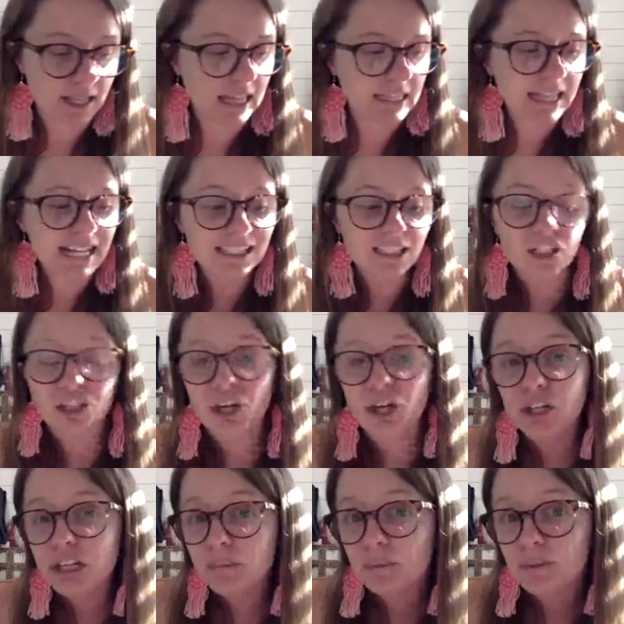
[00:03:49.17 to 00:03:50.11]
And that's
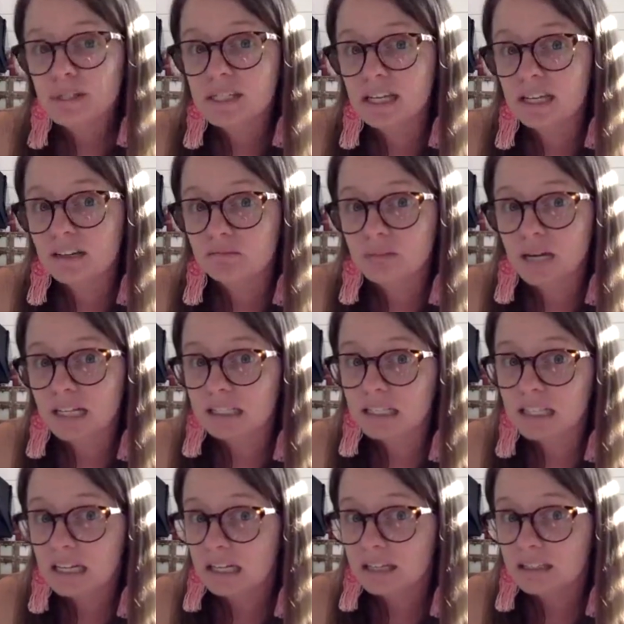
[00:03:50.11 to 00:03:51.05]
30% of my
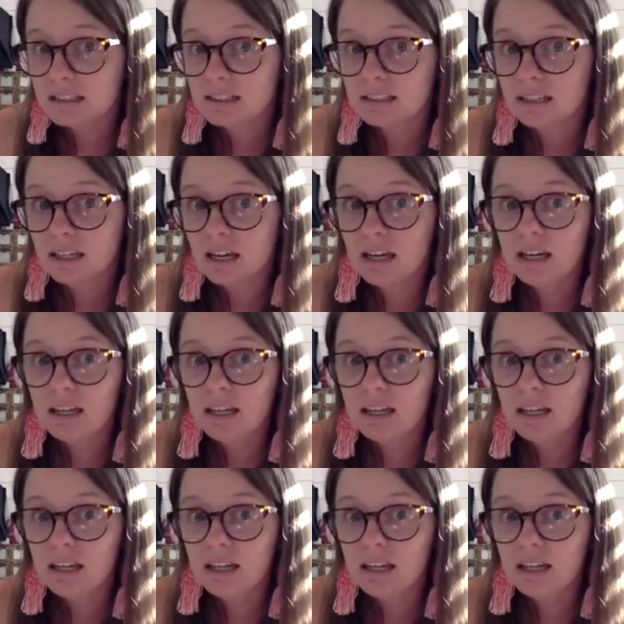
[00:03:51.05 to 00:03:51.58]
list.